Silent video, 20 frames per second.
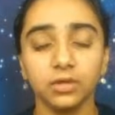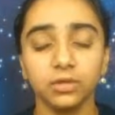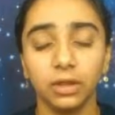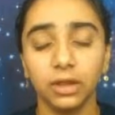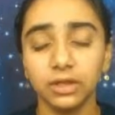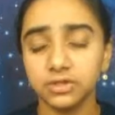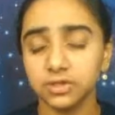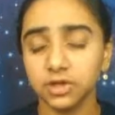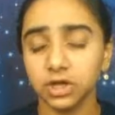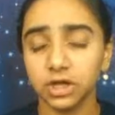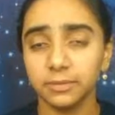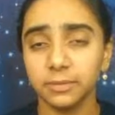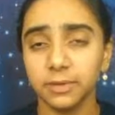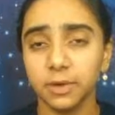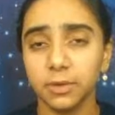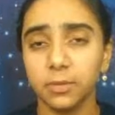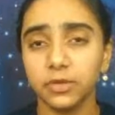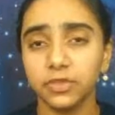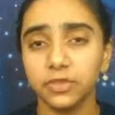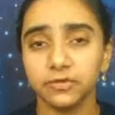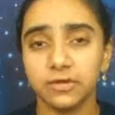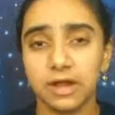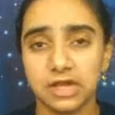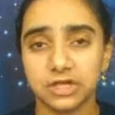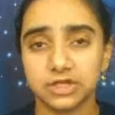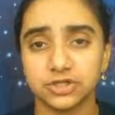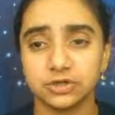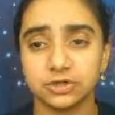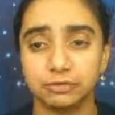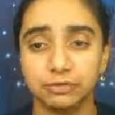Let's talk about what the
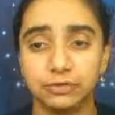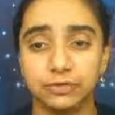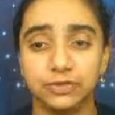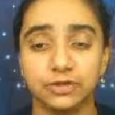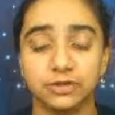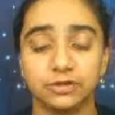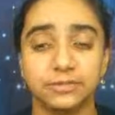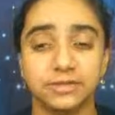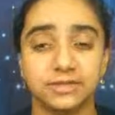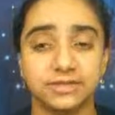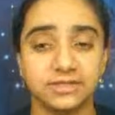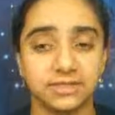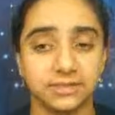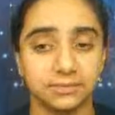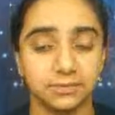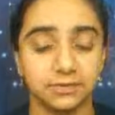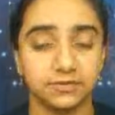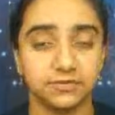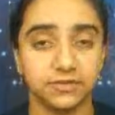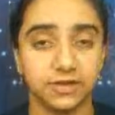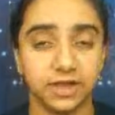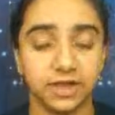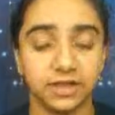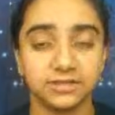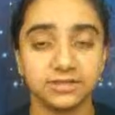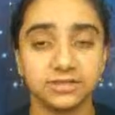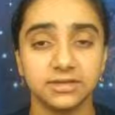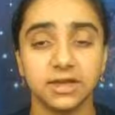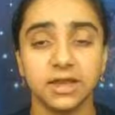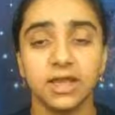rational root theorem is
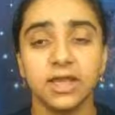simplified.